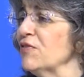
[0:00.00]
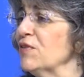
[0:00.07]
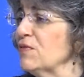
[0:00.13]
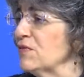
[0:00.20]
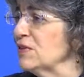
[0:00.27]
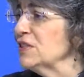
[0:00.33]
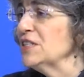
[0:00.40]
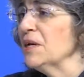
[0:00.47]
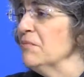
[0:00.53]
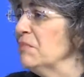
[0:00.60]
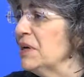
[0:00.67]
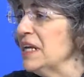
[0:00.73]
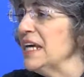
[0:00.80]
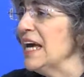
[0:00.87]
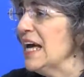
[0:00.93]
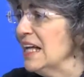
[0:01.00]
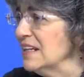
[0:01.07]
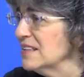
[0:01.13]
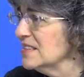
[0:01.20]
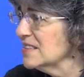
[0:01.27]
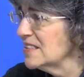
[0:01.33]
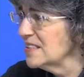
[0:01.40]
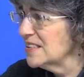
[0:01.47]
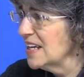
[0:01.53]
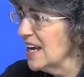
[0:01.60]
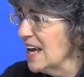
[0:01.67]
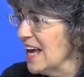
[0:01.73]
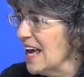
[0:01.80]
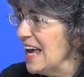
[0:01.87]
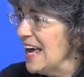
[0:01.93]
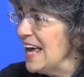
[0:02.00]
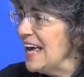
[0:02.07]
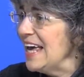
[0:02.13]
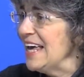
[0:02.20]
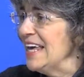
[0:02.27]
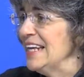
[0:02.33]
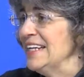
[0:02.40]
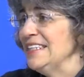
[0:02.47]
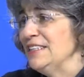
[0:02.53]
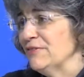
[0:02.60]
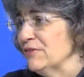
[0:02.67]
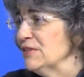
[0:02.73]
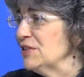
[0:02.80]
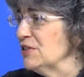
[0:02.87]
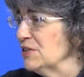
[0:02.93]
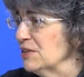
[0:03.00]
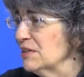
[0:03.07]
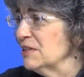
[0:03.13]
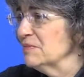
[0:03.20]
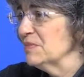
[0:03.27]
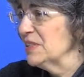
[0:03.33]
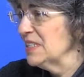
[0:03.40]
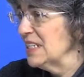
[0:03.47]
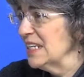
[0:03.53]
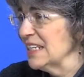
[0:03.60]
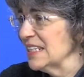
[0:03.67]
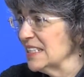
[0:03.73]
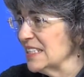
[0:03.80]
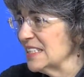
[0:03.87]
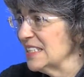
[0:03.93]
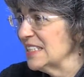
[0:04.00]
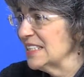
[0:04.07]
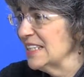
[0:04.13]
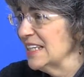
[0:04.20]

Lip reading: for somebody else in a different circumstance.